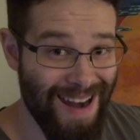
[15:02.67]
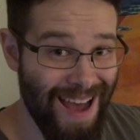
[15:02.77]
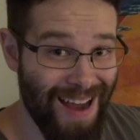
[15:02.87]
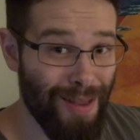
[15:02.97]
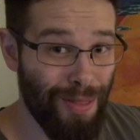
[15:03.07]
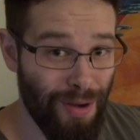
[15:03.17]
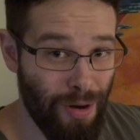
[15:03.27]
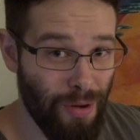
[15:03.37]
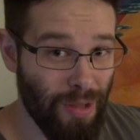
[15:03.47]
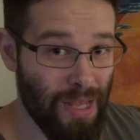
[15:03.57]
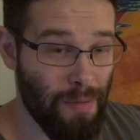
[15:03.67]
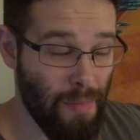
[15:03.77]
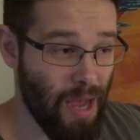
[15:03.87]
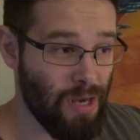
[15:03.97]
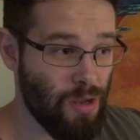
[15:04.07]
not thoroughly,
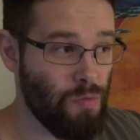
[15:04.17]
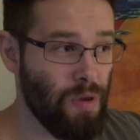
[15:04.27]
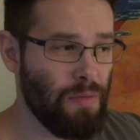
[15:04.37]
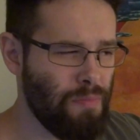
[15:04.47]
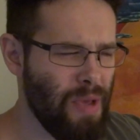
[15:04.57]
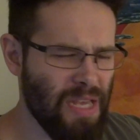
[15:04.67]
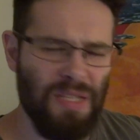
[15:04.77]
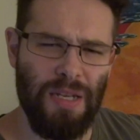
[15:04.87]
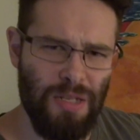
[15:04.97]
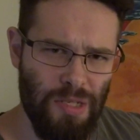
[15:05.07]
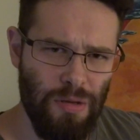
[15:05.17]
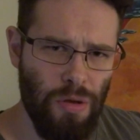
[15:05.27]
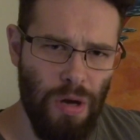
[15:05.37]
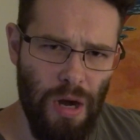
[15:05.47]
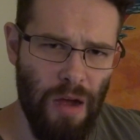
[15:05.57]
mind you, but basics,
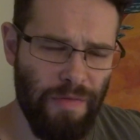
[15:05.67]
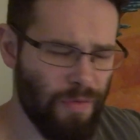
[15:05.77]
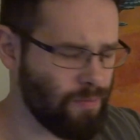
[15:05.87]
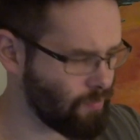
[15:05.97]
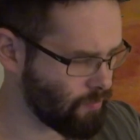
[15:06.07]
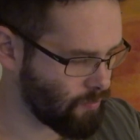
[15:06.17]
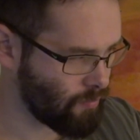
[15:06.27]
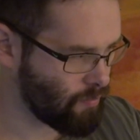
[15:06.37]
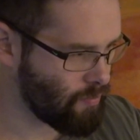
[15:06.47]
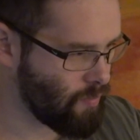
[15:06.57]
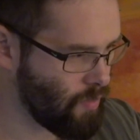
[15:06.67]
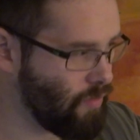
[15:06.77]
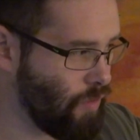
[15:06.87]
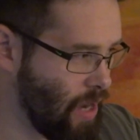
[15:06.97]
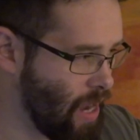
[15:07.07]
good enough
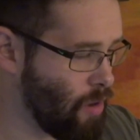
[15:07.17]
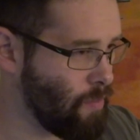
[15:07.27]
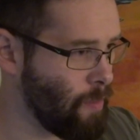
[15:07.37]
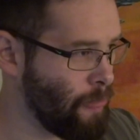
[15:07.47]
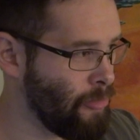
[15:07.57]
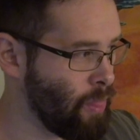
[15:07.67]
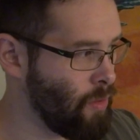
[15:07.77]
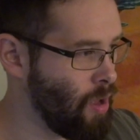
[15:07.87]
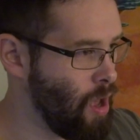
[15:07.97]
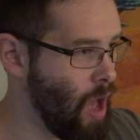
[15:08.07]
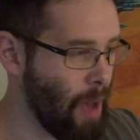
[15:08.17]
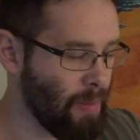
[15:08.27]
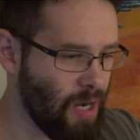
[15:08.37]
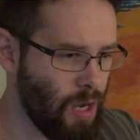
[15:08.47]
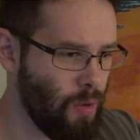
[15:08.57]
for now. I'm
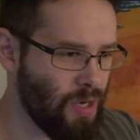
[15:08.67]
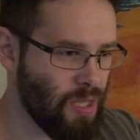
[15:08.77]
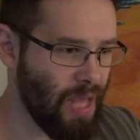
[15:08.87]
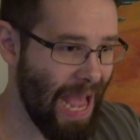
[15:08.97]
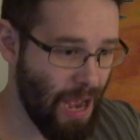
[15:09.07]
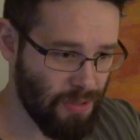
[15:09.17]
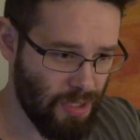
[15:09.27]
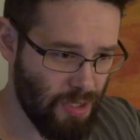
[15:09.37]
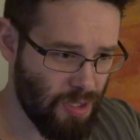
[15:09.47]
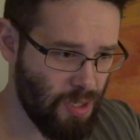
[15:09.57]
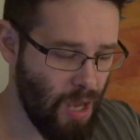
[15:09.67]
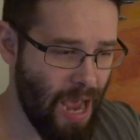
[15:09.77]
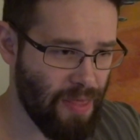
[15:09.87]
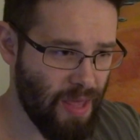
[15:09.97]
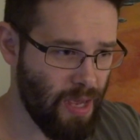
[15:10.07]
going to go into the houses,
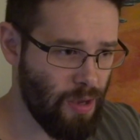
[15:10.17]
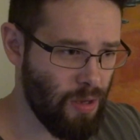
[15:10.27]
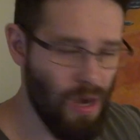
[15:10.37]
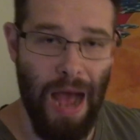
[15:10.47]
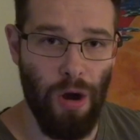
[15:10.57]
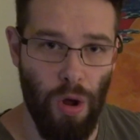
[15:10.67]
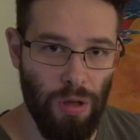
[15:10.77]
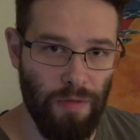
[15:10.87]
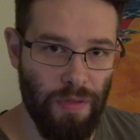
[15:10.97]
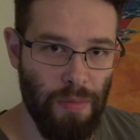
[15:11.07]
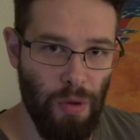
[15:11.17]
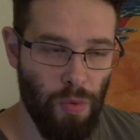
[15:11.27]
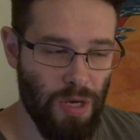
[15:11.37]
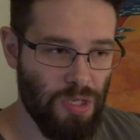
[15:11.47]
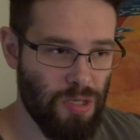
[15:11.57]
I think, not all of them at
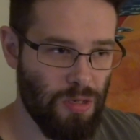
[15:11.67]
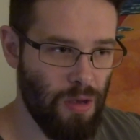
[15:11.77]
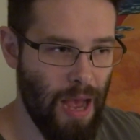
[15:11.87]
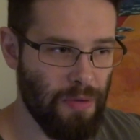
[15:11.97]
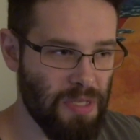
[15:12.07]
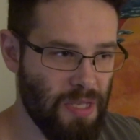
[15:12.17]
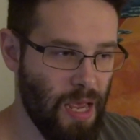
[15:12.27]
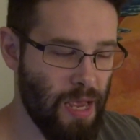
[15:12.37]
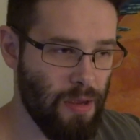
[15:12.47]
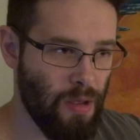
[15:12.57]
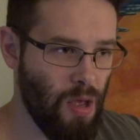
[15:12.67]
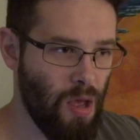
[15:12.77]
once. I would say